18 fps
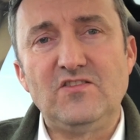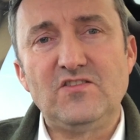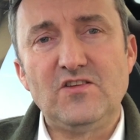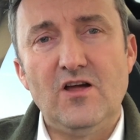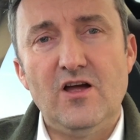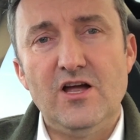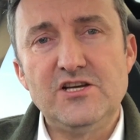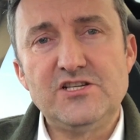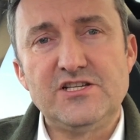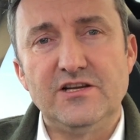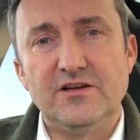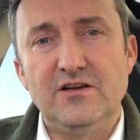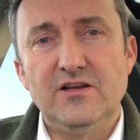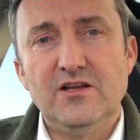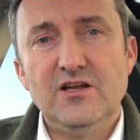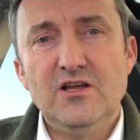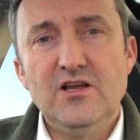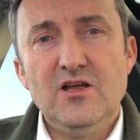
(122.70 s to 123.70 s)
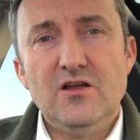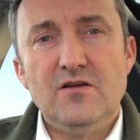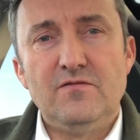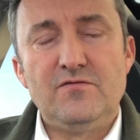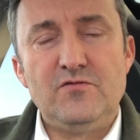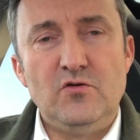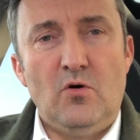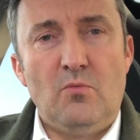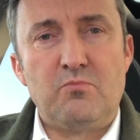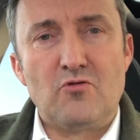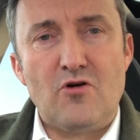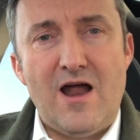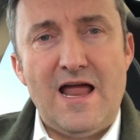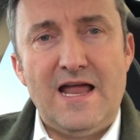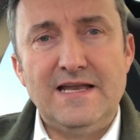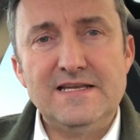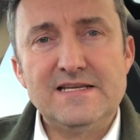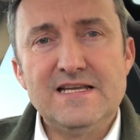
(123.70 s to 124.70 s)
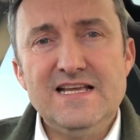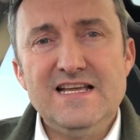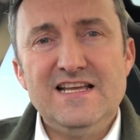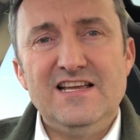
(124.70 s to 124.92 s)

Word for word: be searching for your brand.